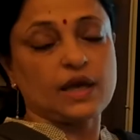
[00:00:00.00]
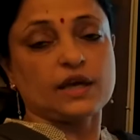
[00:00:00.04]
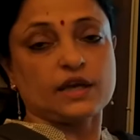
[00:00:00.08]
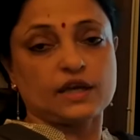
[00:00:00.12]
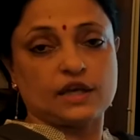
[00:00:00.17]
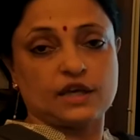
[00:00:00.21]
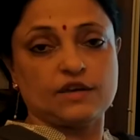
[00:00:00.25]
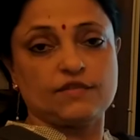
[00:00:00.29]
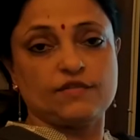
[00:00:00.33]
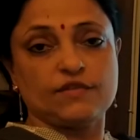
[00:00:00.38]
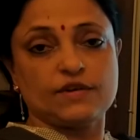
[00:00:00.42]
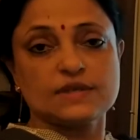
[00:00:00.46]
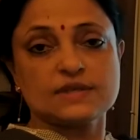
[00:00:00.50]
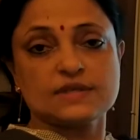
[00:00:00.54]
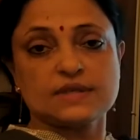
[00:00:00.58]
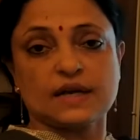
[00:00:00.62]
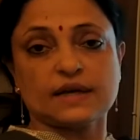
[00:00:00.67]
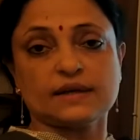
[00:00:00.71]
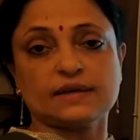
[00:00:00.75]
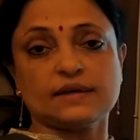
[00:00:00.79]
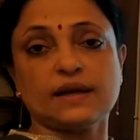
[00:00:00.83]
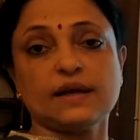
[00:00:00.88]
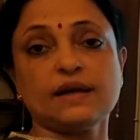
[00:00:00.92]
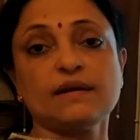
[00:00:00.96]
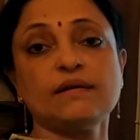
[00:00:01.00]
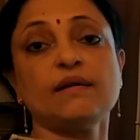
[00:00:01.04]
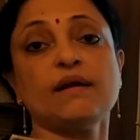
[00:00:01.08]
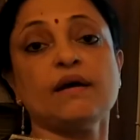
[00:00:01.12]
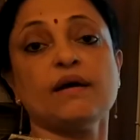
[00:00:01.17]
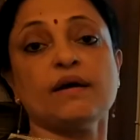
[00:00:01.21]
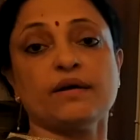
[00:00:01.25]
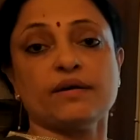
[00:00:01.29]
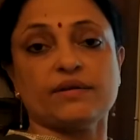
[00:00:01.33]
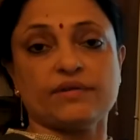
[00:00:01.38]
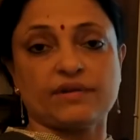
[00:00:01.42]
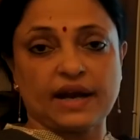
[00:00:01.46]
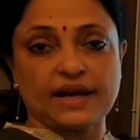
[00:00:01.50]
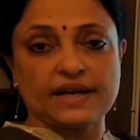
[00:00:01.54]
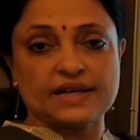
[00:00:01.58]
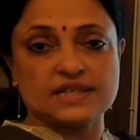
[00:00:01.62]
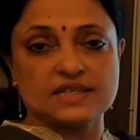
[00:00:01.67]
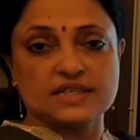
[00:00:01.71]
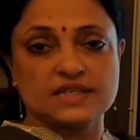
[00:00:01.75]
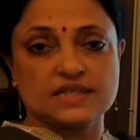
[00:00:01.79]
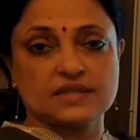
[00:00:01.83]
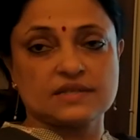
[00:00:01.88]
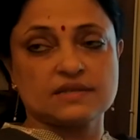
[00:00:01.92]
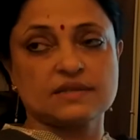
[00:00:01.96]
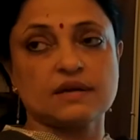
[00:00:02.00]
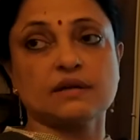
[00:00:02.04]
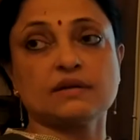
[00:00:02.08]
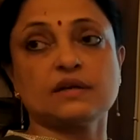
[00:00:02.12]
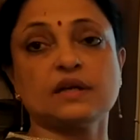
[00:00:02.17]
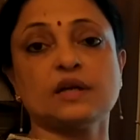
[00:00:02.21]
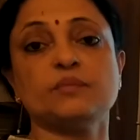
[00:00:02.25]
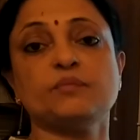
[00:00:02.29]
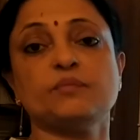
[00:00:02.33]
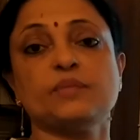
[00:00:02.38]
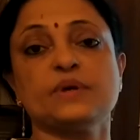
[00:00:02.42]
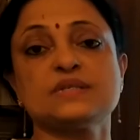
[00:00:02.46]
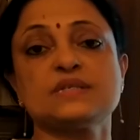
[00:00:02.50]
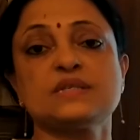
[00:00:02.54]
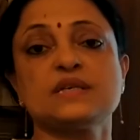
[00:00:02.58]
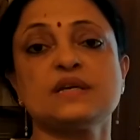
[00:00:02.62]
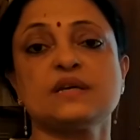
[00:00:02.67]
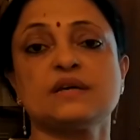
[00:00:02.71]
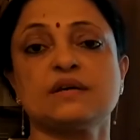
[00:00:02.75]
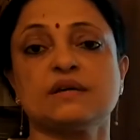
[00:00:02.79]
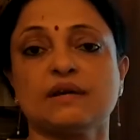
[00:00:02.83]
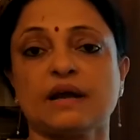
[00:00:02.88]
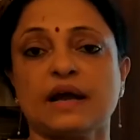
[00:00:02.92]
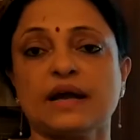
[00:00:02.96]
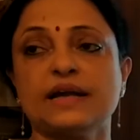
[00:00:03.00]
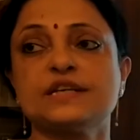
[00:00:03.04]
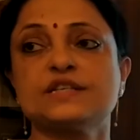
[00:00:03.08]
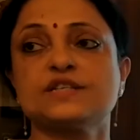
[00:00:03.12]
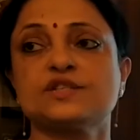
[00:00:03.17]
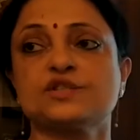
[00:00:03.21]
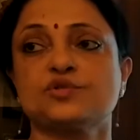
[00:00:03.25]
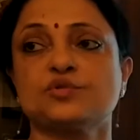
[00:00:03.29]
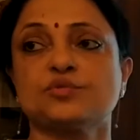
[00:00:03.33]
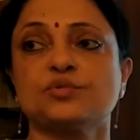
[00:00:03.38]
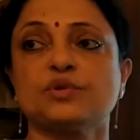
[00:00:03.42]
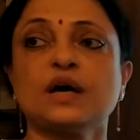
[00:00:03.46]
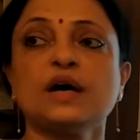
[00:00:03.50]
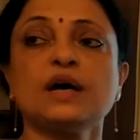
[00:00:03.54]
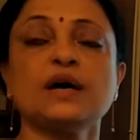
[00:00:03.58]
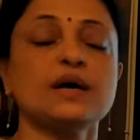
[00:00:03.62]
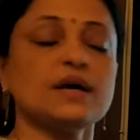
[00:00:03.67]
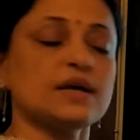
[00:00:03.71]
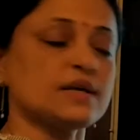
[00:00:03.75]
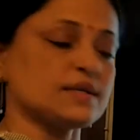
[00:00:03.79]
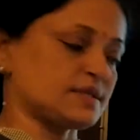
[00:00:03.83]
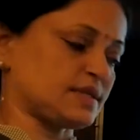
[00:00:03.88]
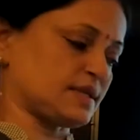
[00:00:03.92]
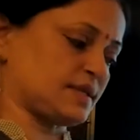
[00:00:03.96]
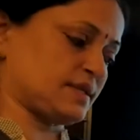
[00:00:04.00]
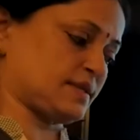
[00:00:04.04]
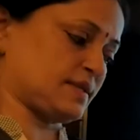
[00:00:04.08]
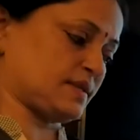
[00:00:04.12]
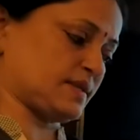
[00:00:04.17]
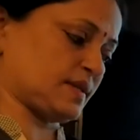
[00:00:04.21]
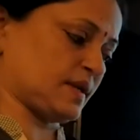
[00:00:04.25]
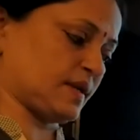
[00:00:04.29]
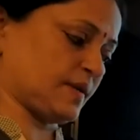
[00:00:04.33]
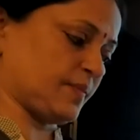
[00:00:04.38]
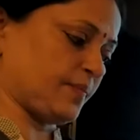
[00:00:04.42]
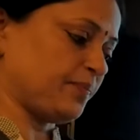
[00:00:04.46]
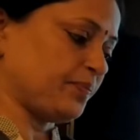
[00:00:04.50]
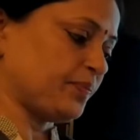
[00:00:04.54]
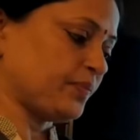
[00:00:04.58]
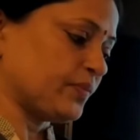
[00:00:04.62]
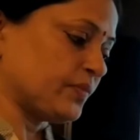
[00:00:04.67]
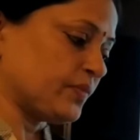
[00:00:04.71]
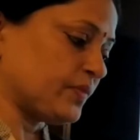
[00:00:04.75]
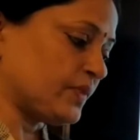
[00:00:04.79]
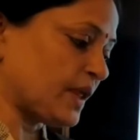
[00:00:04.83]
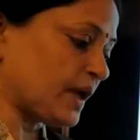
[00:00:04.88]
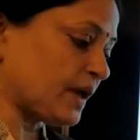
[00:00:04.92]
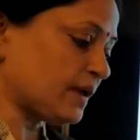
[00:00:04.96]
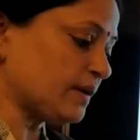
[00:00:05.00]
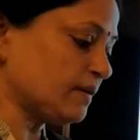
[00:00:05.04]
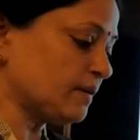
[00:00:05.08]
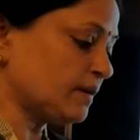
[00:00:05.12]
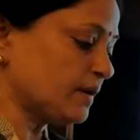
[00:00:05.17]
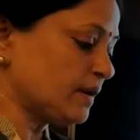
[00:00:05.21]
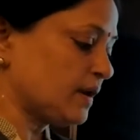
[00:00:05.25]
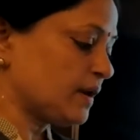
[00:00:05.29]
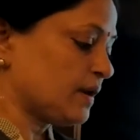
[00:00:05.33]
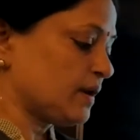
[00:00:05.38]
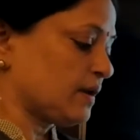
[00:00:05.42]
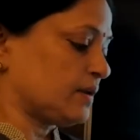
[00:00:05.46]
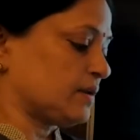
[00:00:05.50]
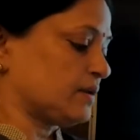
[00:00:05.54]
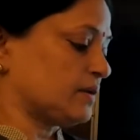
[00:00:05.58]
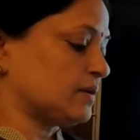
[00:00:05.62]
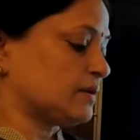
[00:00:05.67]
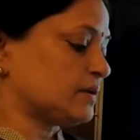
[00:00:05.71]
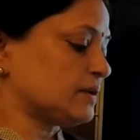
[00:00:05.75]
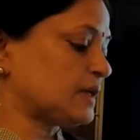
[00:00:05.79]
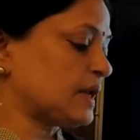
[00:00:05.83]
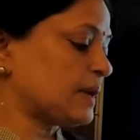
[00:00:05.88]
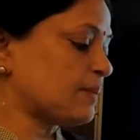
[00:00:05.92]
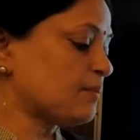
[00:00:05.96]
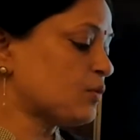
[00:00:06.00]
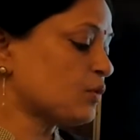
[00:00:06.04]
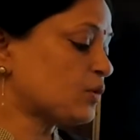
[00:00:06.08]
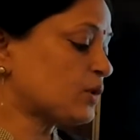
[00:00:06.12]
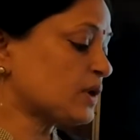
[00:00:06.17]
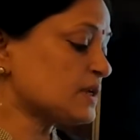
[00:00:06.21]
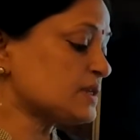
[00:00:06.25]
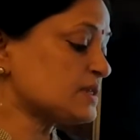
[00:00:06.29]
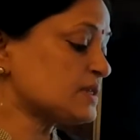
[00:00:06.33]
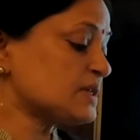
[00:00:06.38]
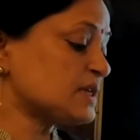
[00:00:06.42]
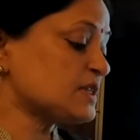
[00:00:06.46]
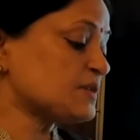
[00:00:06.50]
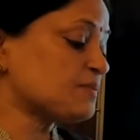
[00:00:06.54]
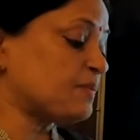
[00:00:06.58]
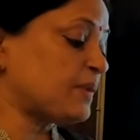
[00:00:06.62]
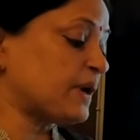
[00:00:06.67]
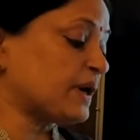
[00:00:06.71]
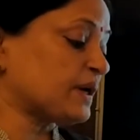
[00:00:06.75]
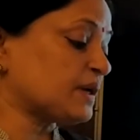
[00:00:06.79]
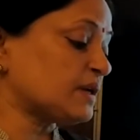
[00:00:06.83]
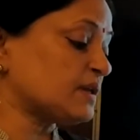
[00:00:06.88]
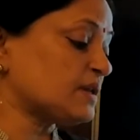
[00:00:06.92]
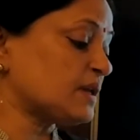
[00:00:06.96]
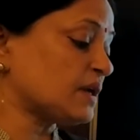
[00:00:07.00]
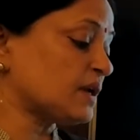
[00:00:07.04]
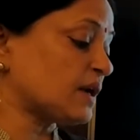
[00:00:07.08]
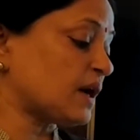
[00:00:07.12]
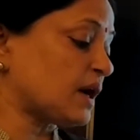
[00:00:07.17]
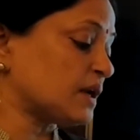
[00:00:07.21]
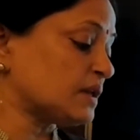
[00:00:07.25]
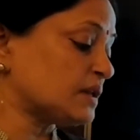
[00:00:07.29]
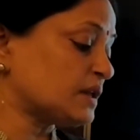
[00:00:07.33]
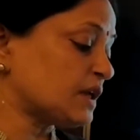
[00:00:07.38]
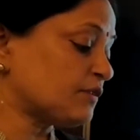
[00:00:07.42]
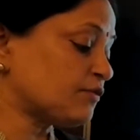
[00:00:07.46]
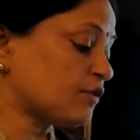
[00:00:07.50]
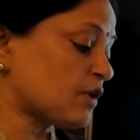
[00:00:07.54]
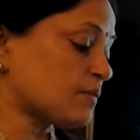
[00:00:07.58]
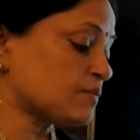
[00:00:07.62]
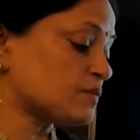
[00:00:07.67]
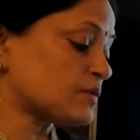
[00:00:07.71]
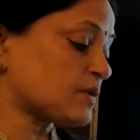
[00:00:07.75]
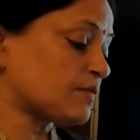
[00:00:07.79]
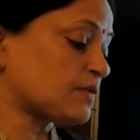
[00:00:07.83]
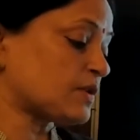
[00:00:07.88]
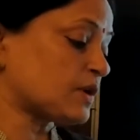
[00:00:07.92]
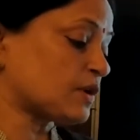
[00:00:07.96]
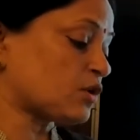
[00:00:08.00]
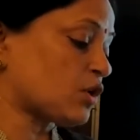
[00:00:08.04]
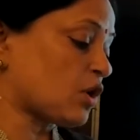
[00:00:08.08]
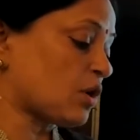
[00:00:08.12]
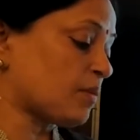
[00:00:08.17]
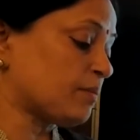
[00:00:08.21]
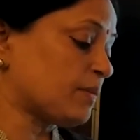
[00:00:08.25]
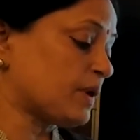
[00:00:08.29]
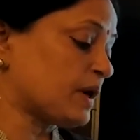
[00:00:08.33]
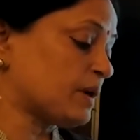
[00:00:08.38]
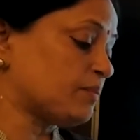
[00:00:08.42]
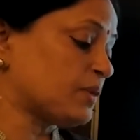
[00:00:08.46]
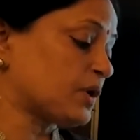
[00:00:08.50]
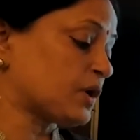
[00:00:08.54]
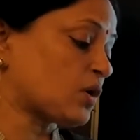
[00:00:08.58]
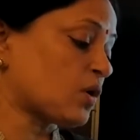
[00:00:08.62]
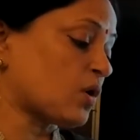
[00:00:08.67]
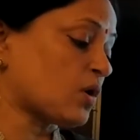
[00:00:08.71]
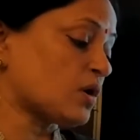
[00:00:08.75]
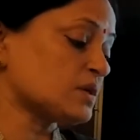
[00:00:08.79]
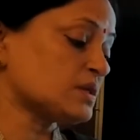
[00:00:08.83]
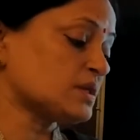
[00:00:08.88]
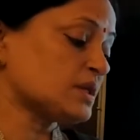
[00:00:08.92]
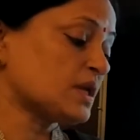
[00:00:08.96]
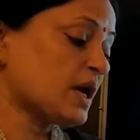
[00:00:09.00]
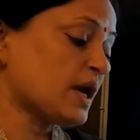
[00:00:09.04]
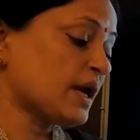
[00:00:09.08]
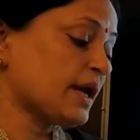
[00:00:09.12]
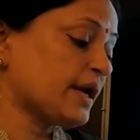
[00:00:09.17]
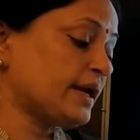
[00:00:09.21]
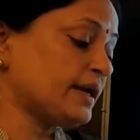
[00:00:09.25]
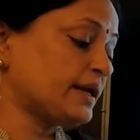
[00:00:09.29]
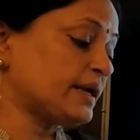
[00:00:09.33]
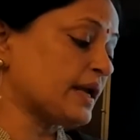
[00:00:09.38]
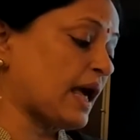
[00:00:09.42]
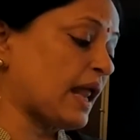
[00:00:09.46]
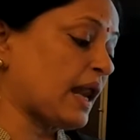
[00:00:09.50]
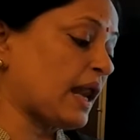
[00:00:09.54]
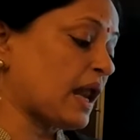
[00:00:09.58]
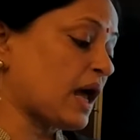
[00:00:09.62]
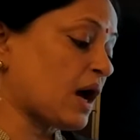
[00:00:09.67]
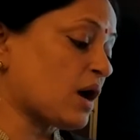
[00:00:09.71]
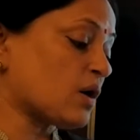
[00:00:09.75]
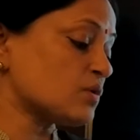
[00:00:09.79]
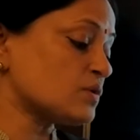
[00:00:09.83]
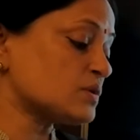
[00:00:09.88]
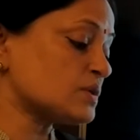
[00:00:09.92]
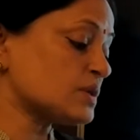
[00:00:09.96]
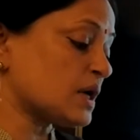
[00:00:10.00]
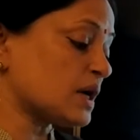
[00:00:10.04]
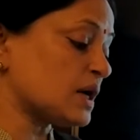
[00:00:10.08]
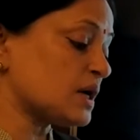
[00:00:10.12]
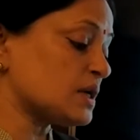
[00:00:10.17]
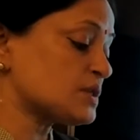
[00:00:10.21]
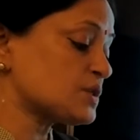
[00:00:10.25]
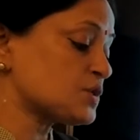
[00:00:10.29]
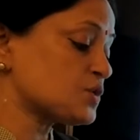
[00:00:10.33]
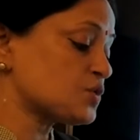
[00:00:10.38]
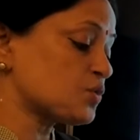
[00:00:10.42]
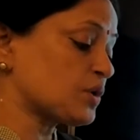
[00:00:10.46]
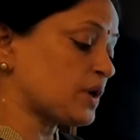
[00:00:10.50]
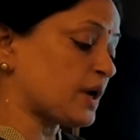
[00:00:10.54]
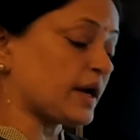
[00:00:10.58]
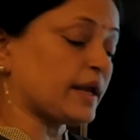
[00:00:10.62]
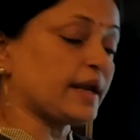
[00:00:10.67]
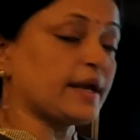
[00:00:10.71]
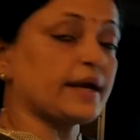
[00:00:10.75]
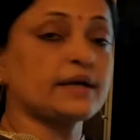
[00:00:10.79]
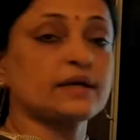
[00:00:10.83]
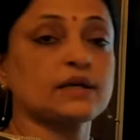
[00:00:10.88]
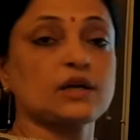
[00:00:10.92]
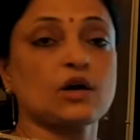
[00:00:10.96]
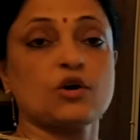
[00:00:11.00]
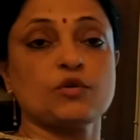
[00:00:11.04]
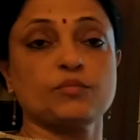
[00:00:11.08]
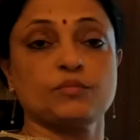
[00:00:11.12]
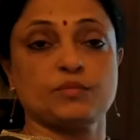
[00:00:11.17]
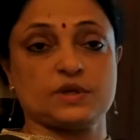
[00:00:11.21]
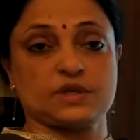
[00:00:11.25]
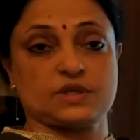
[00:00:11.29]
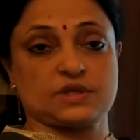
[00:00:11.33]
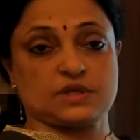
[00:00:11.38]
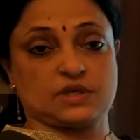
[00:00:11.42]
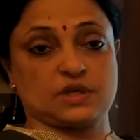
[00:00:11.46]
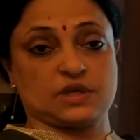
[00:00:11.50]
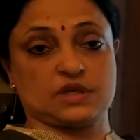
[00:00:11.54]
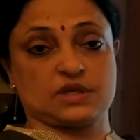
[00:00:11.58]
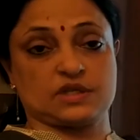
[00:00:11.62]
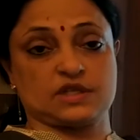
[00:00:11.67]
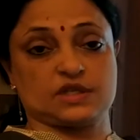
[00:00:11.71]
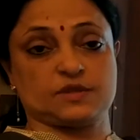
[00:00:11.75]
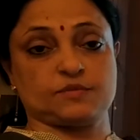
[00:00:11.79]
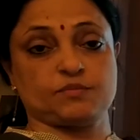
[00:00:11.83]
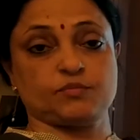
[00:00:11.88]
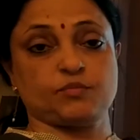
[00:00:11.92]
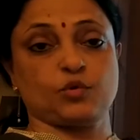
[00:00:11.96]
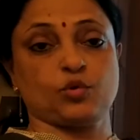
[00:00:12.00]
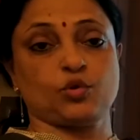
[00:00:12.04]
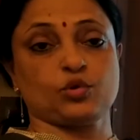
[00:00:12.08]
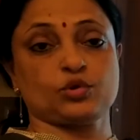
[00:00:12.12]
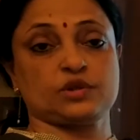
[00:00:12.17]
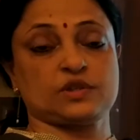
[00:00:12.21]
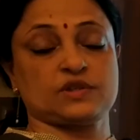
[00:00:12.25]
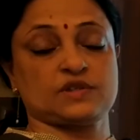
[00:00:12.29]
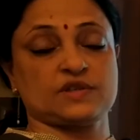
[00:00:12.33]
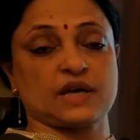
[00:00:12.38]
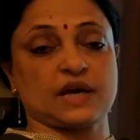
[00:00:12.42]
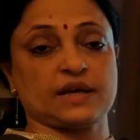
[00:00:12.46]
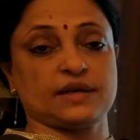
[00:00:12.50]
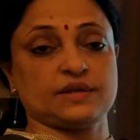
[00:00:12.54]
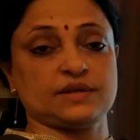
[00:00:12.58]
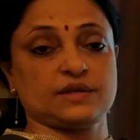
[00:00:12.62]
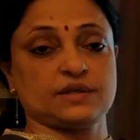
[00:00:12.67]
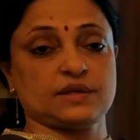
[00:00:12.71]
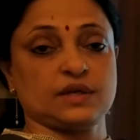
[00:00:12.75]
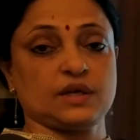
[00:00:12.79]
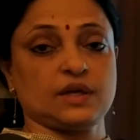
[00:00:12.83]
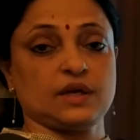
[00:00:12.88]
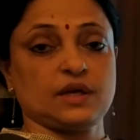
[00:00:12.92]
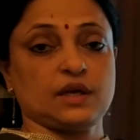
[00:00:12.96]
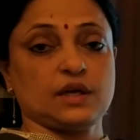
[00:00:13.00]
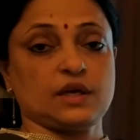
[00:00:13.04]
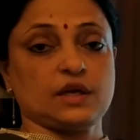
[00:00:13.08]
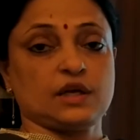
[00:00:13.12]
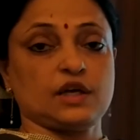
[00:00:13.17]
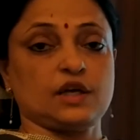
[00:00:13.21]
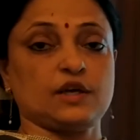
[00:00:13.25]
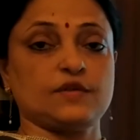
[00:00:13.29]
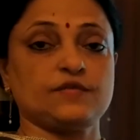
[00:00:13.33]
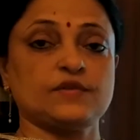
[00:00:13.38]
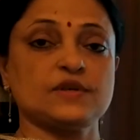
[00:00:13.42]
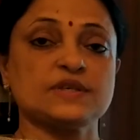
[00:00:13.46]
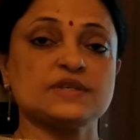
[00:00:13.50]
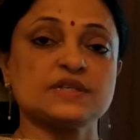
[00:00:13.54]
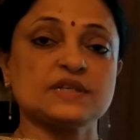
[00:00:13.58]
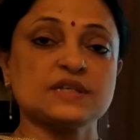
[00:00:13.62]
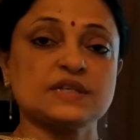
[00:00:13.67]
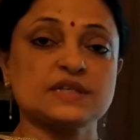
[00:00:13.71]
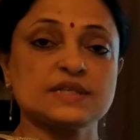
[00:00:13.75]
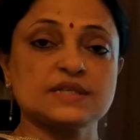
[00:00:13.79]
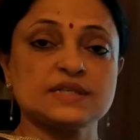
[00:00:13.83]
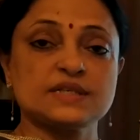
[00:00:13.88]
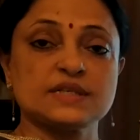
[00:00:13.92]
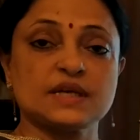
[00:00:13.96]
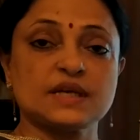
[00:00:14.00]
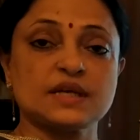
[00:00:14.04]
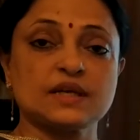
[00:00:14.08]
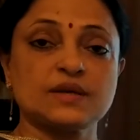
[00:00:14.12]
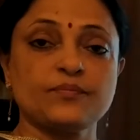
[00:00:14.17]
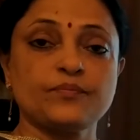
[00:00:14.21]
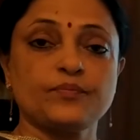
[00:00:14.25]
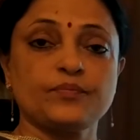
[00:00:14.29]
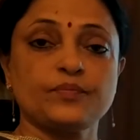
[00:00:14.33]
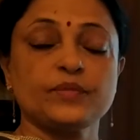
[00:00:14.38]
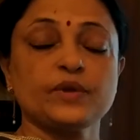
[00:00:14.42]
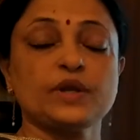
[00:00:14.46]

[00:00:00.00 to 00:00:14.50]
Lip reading: giving certain rights, certain basic rights to the citizen. Then democracy is better than other forms of the government because it allows us to correct our mistakes, both sides. If the citizen